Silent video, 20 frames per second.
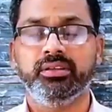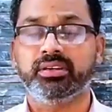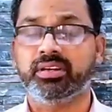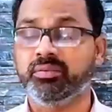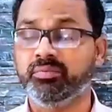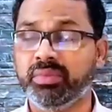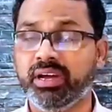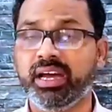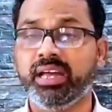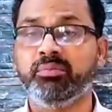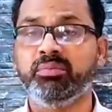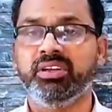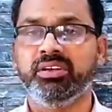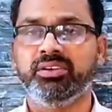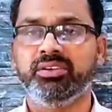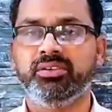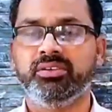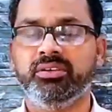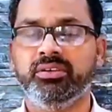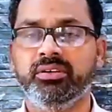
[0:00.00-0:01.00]
the
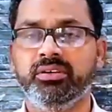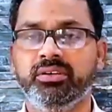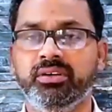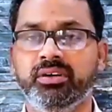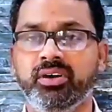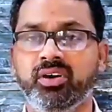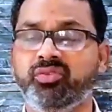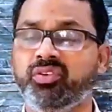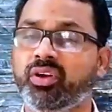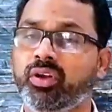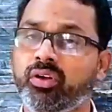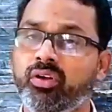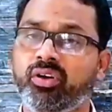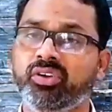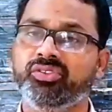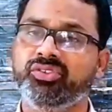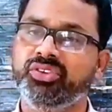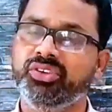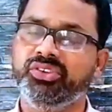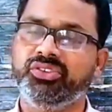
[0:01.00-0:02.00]
commandment of our
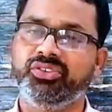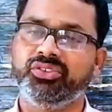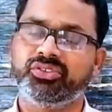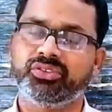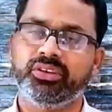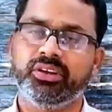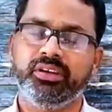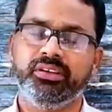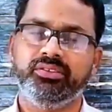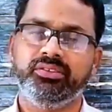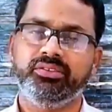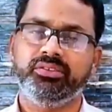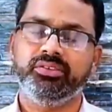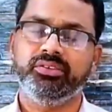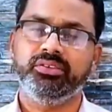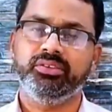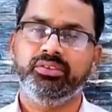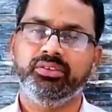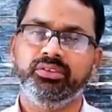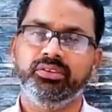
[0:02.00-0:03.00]
Lord Jesus Christ.
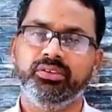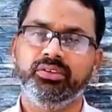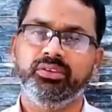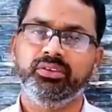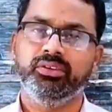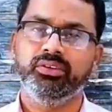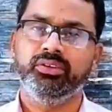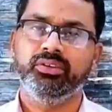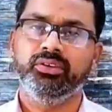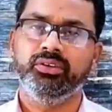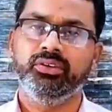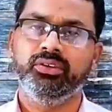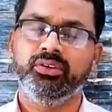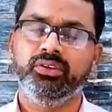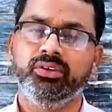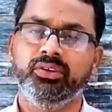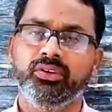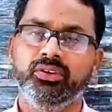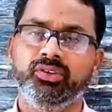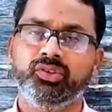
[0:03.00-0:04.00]

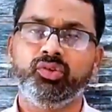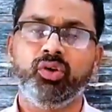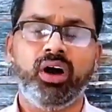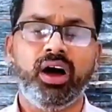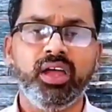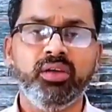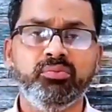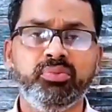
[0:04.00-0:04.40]
So